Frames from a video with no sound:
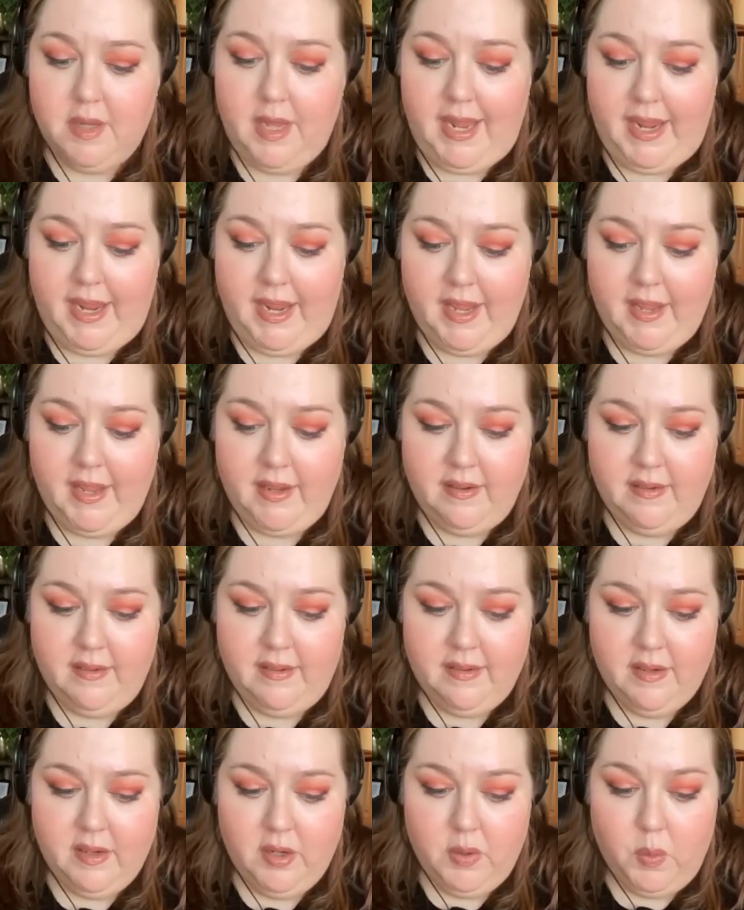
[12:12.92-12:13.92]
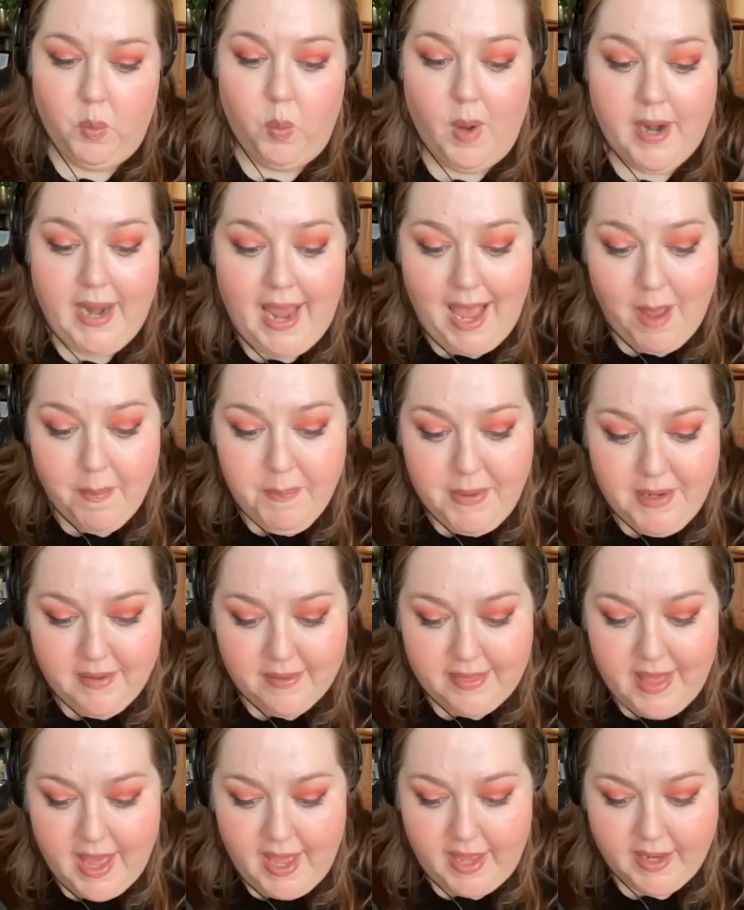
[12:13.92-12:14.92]
And what happened
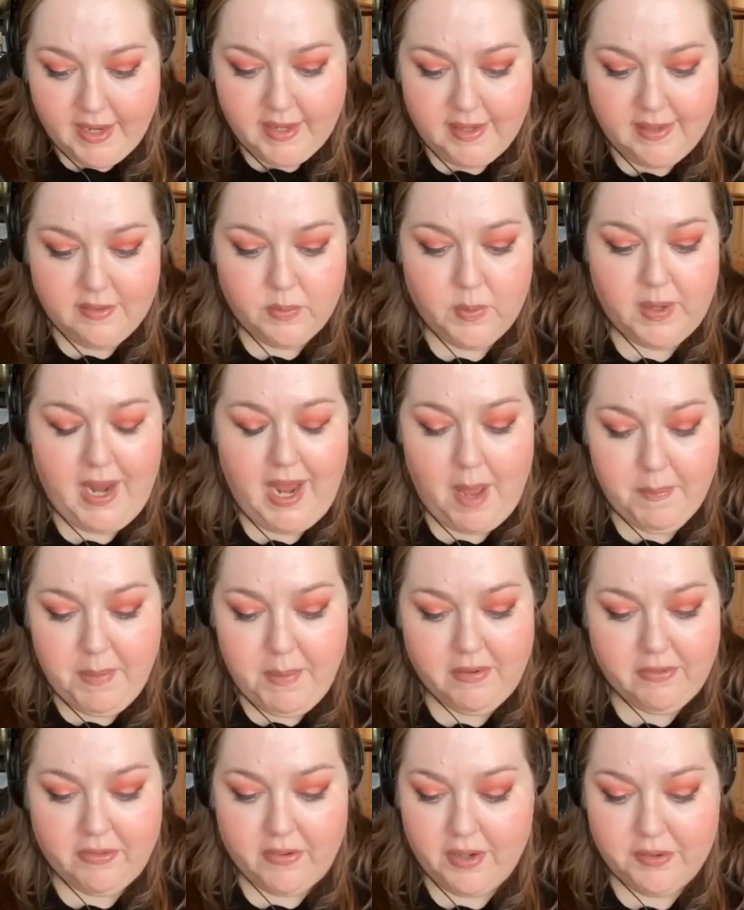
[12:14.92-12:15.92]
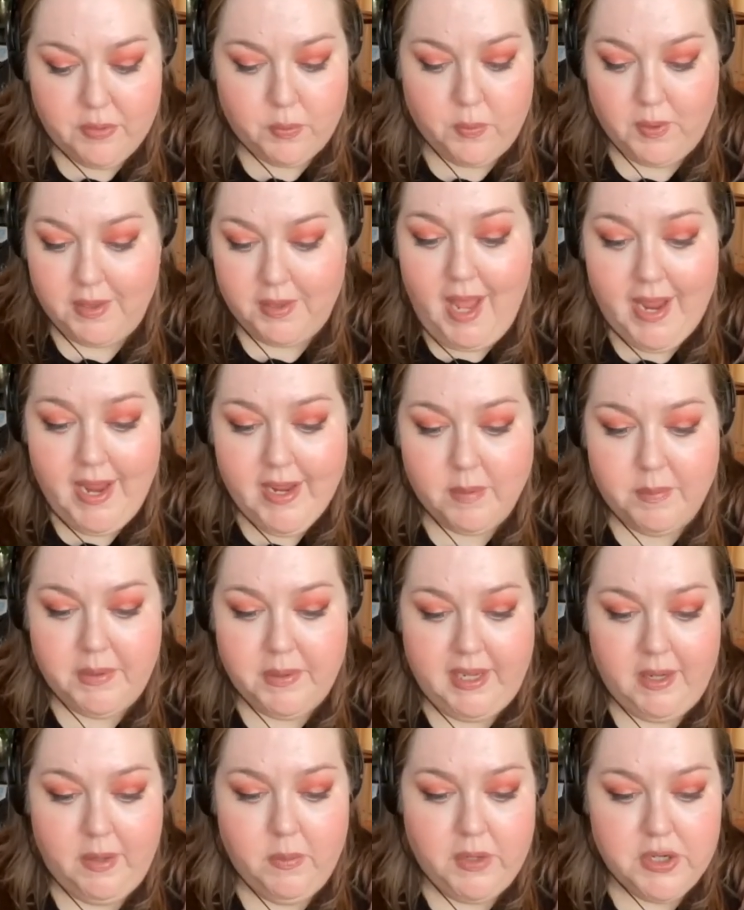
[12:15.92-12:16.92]
then is what happened for us
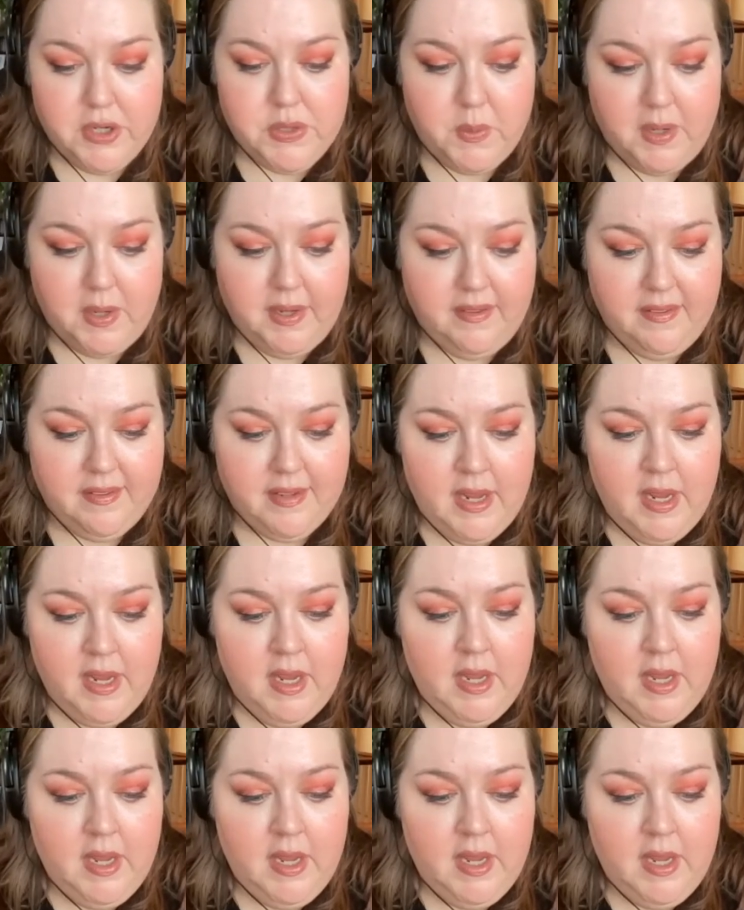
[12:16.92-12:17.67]
reliably, which was